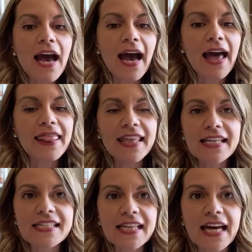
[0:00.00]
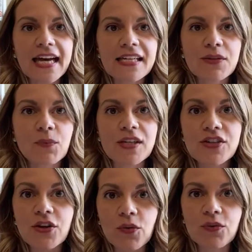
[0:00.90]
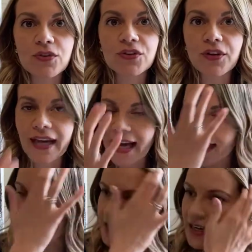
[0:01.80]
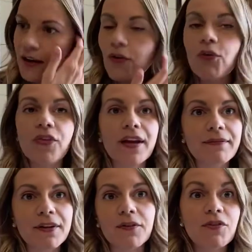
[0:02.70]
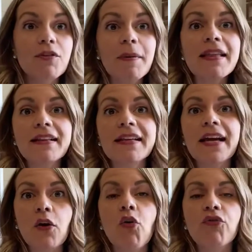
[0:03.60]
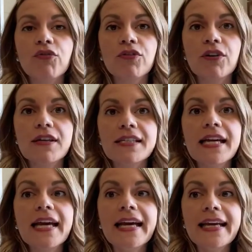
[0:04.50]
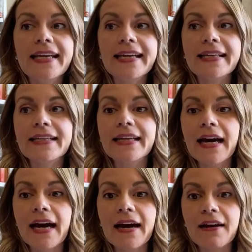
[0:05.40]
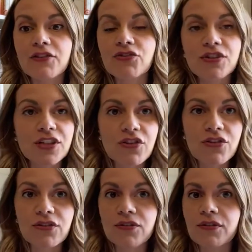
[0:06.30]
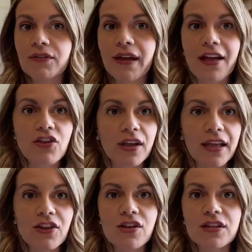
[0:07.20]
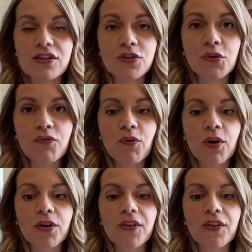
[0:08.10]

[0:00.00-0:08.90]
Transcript: and things that we don't look at or that, just basically get overlooked in traditional education and so forth,